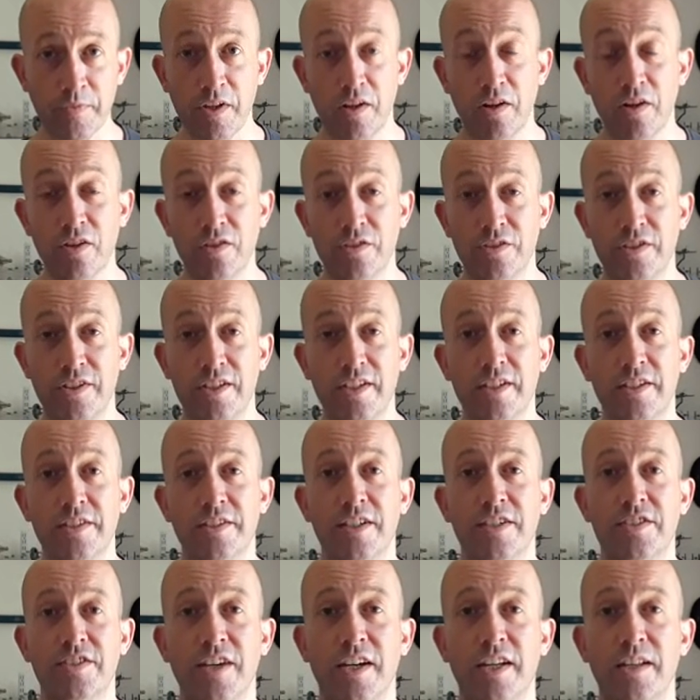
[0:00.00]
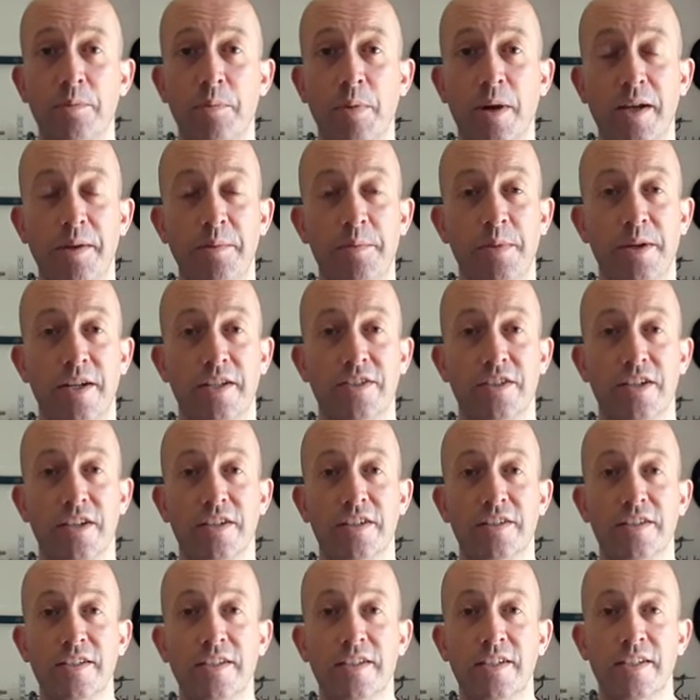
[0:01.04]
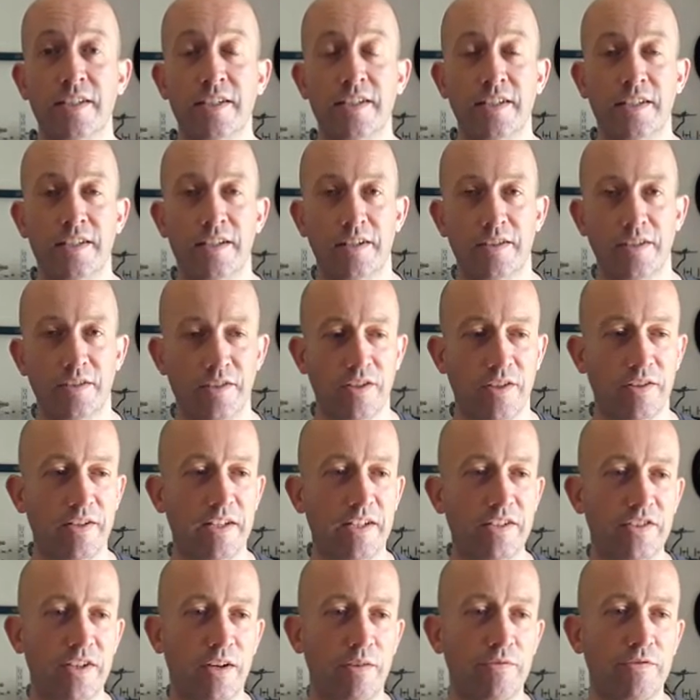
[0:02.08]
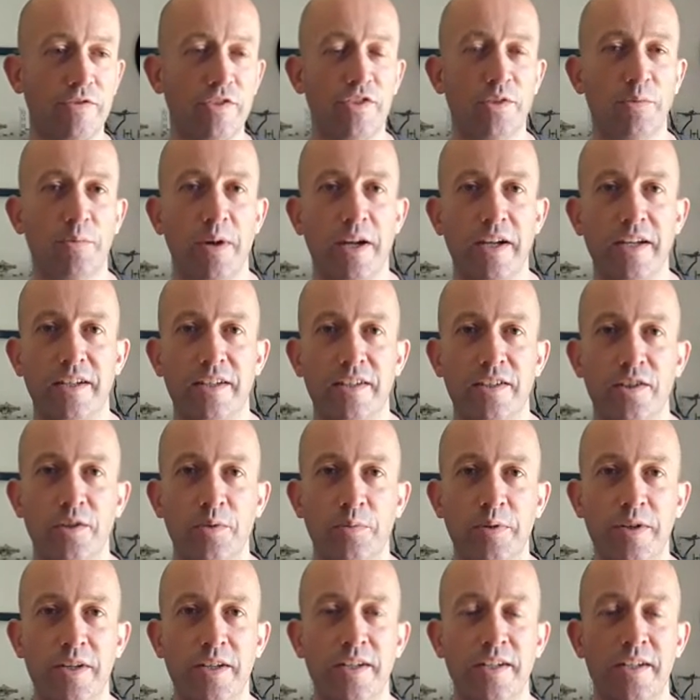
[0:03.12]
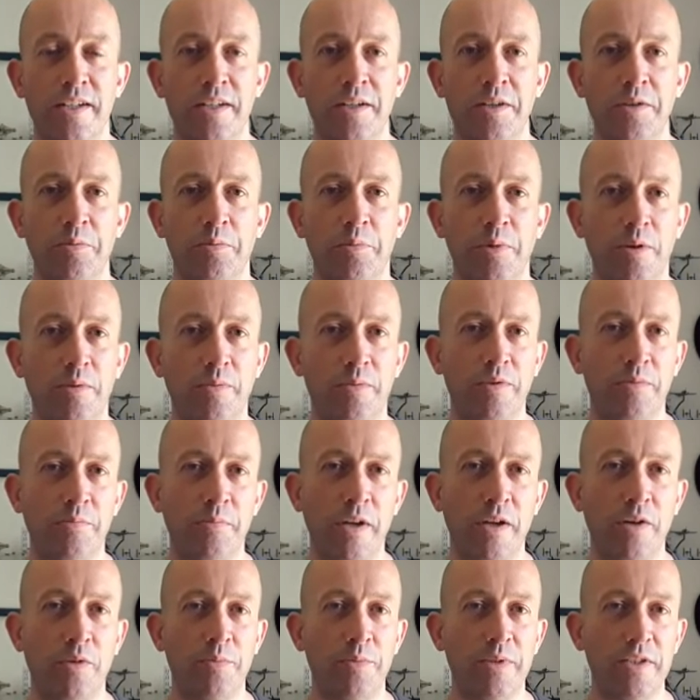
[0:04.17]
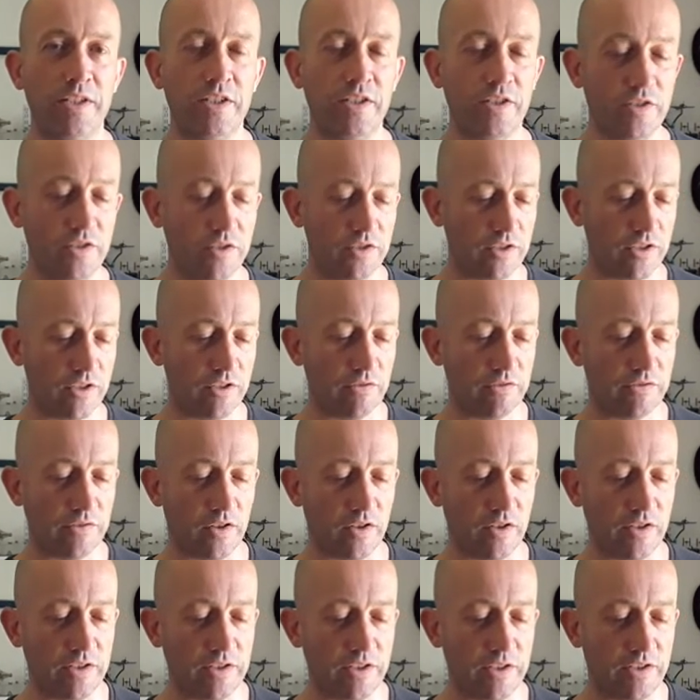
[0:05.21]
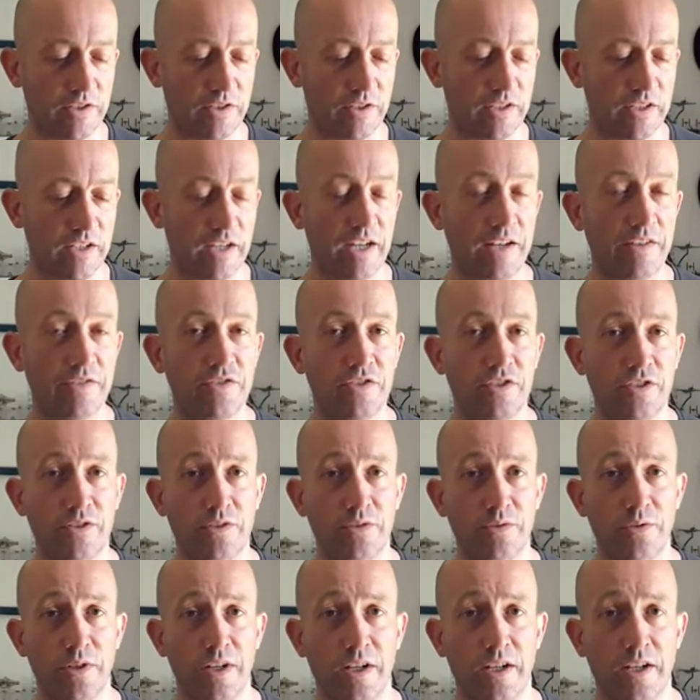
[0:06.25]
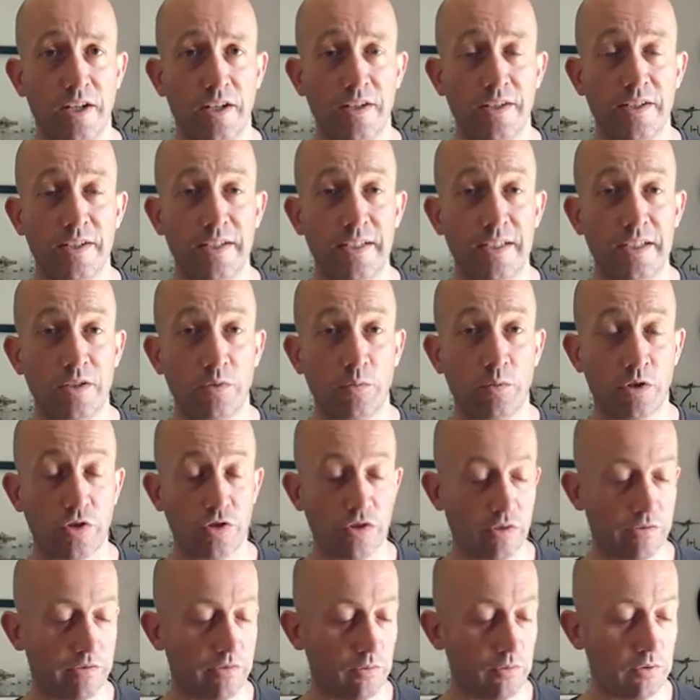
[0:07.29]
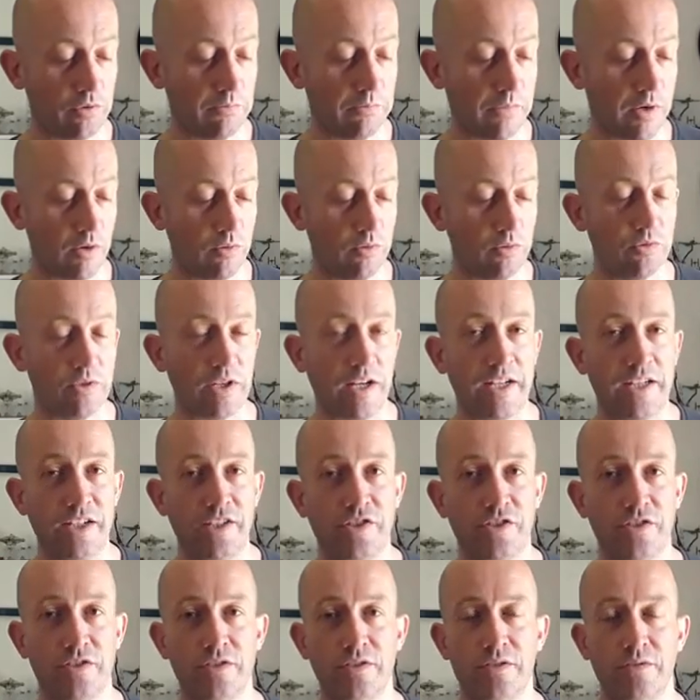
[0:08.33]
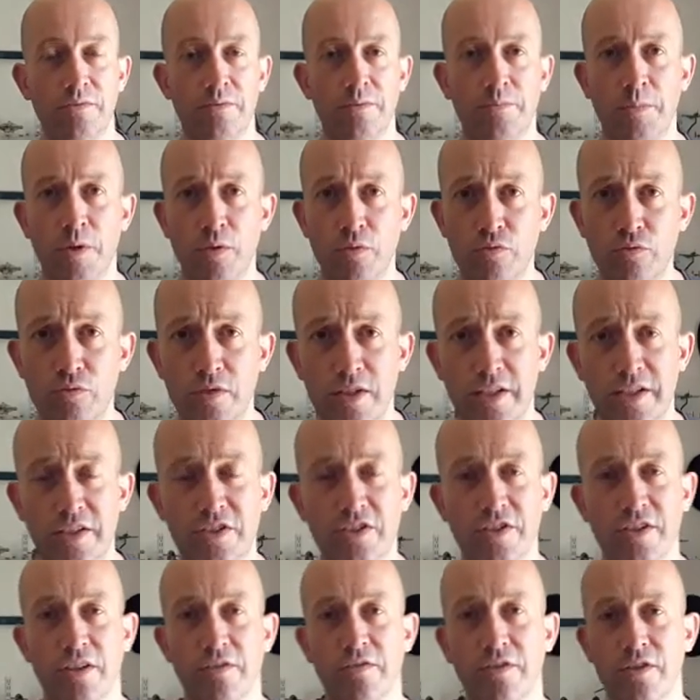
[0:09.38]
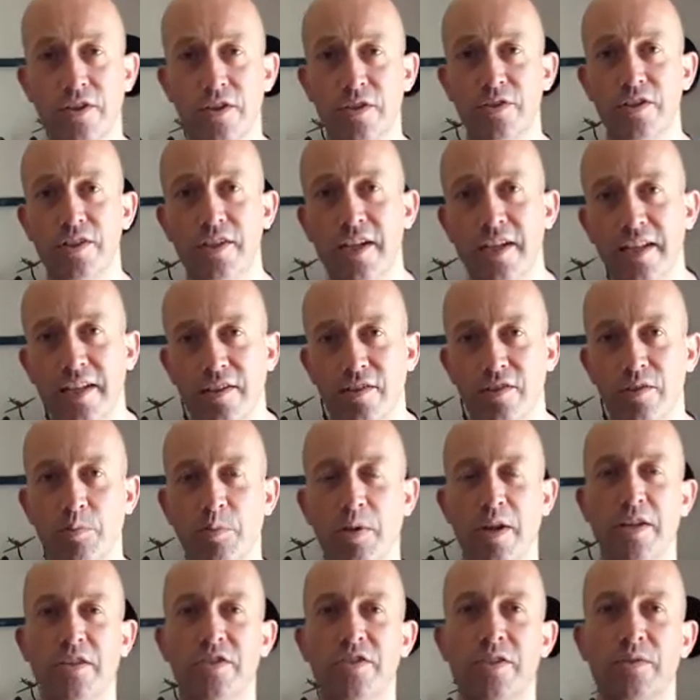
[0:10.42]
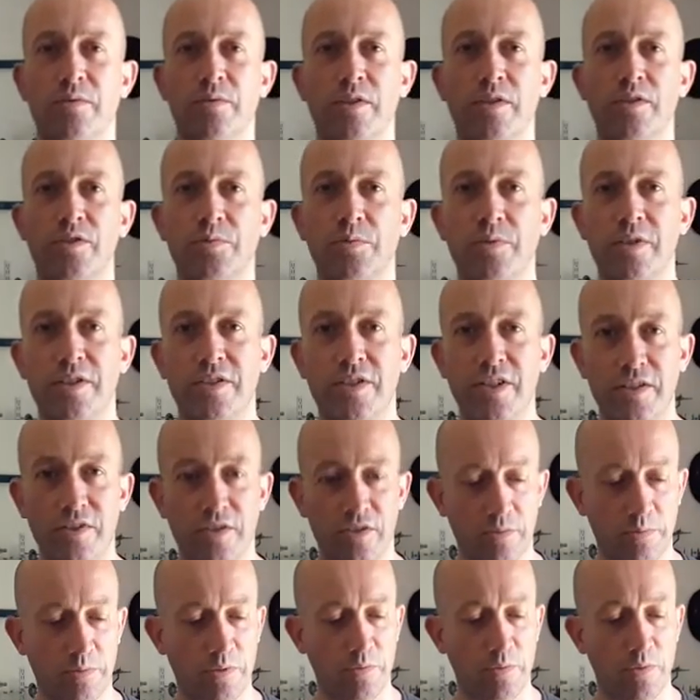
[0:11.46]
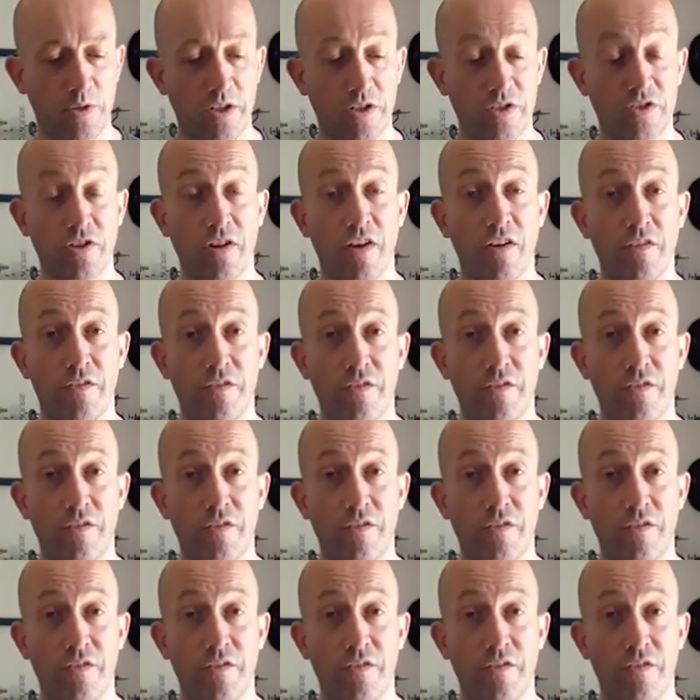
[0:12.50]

I think they take the paint better. I know that's up for debate a little bit, but with metal minis, you're finding that you have to wash off all the mould agent, mould release stuff. I know you get that on the plastic ones, but it tends to be worse, I've